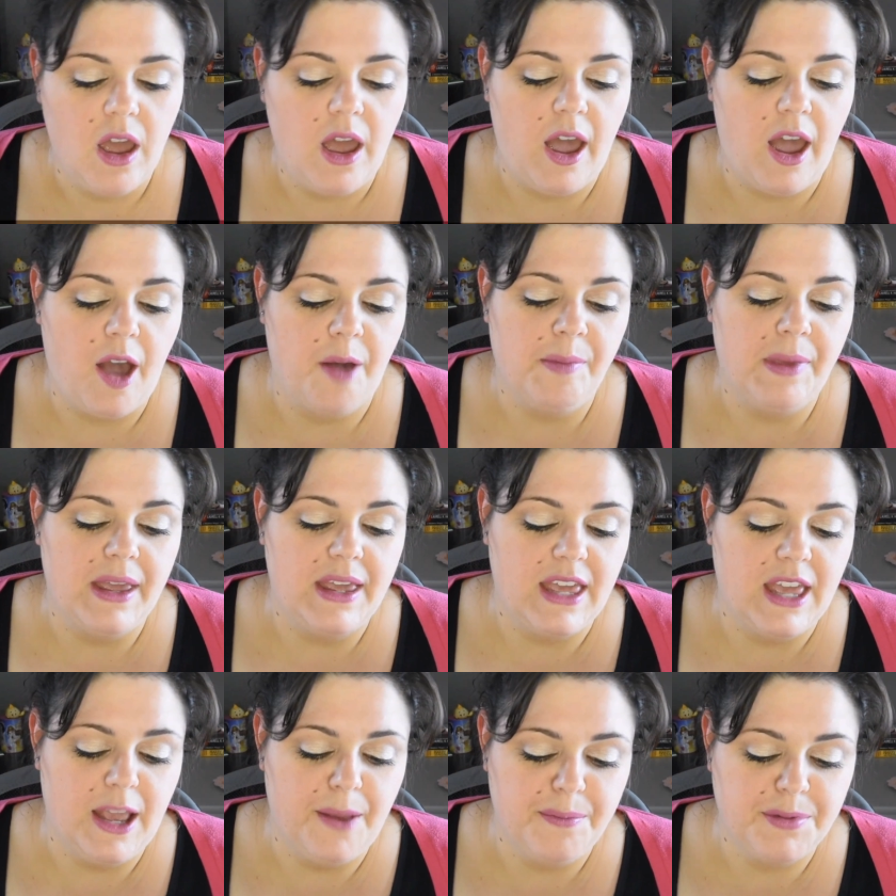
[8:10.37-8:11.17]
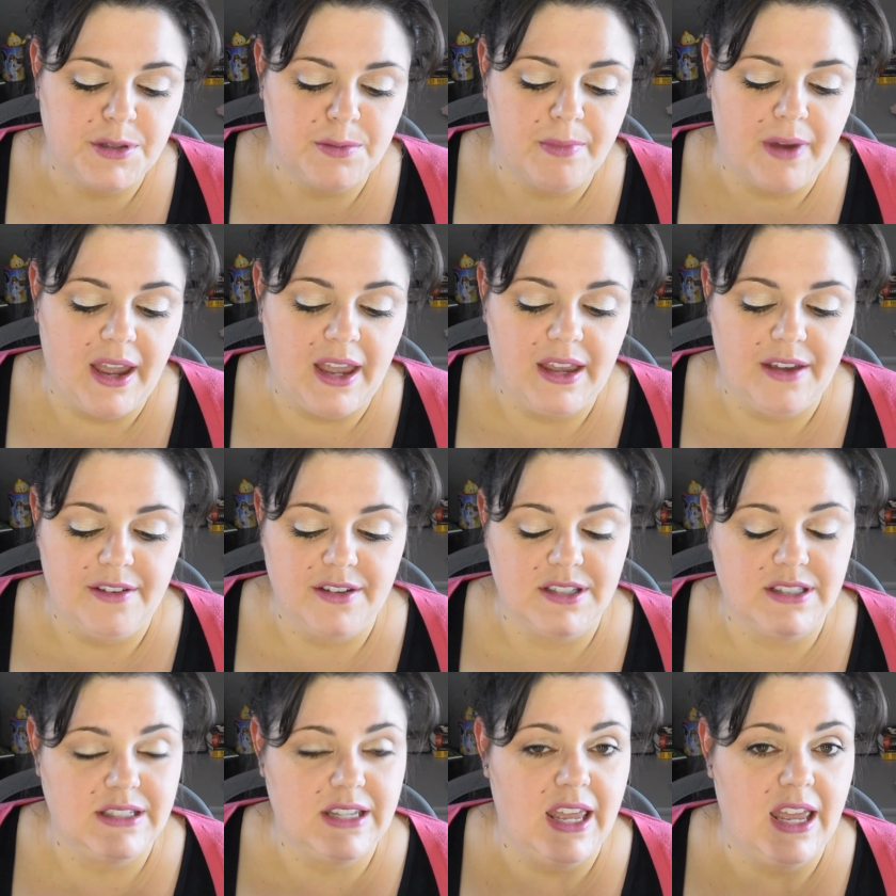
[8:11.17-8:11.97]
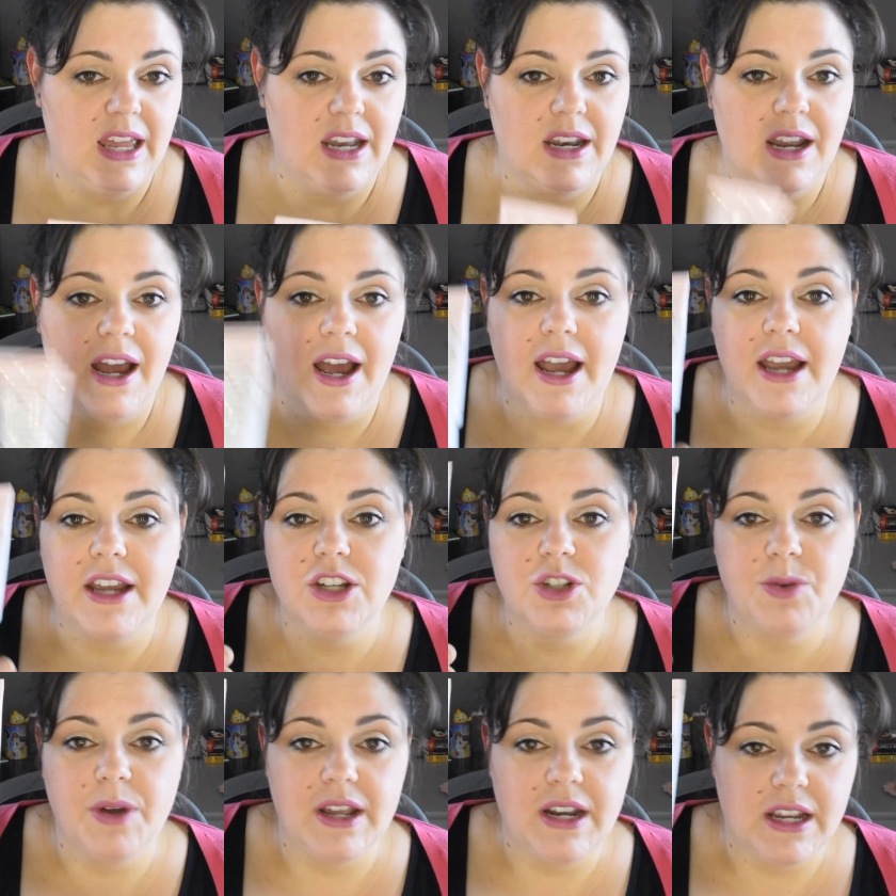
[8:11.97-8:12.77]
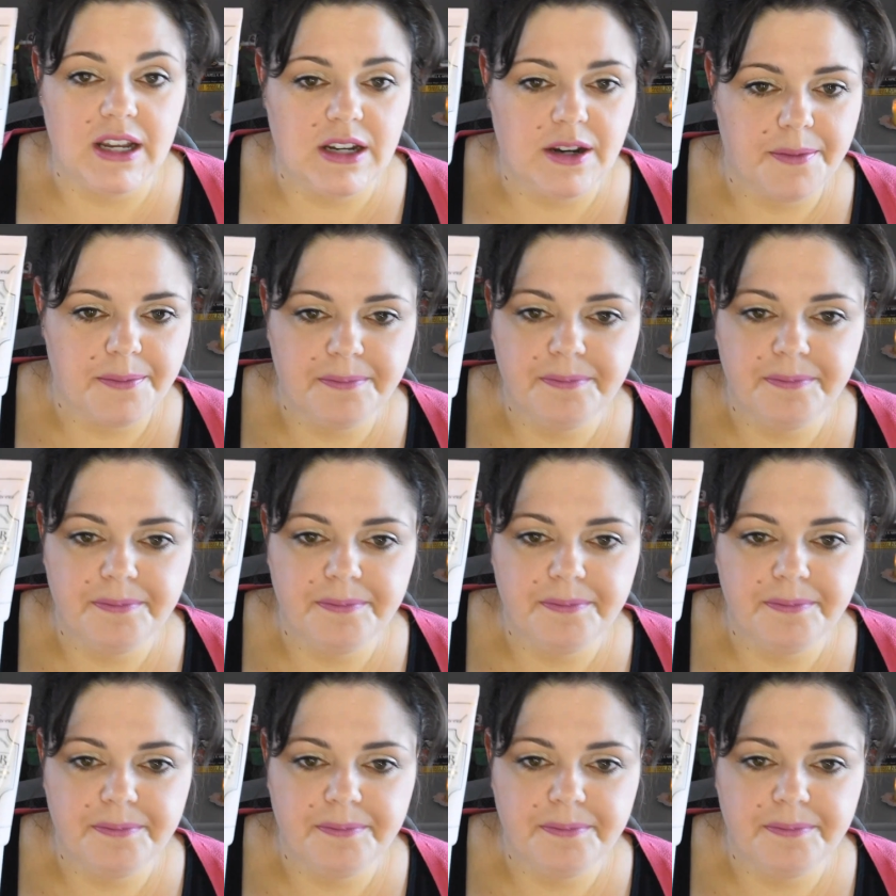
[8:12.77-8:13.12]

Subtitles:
It keeps my skin hydrated,